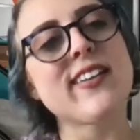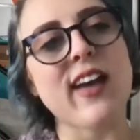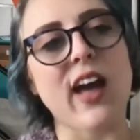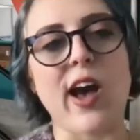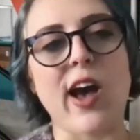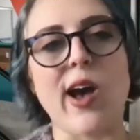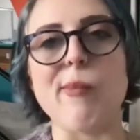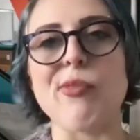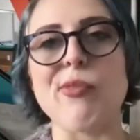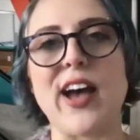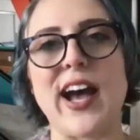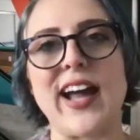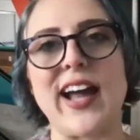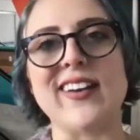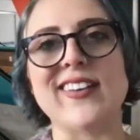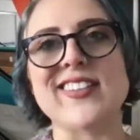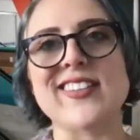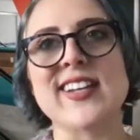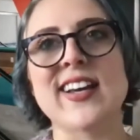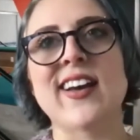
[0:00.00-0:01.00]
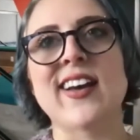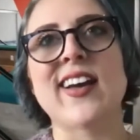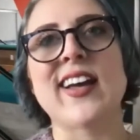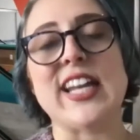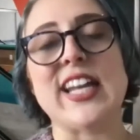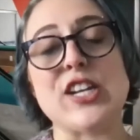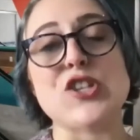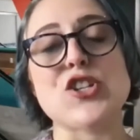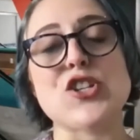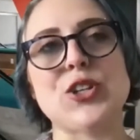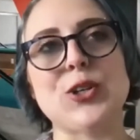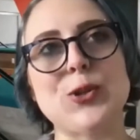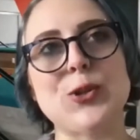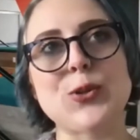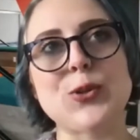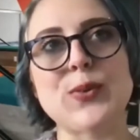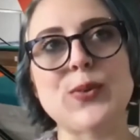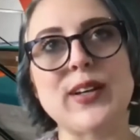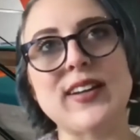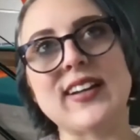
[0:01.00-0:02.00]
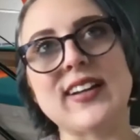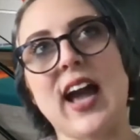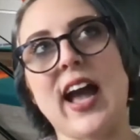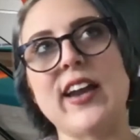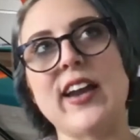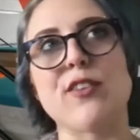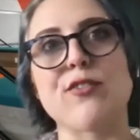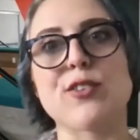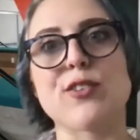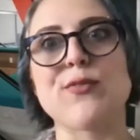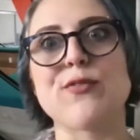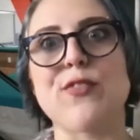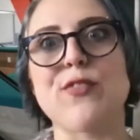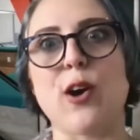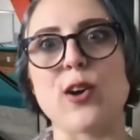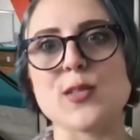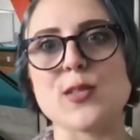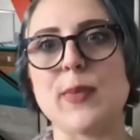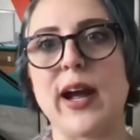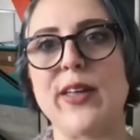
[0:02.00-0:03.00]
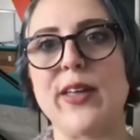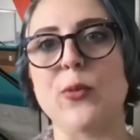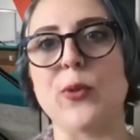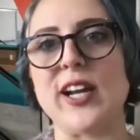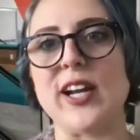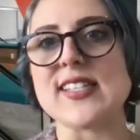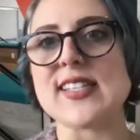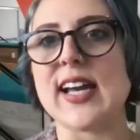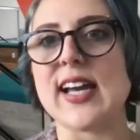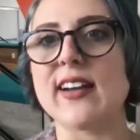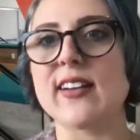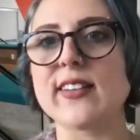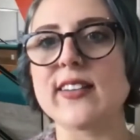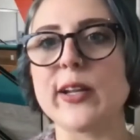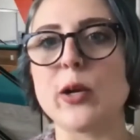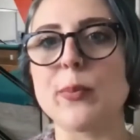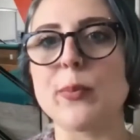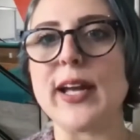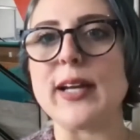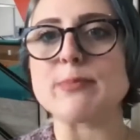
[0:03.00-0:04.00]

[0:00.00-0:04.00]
that issue kind of falls by the wayside a little bit.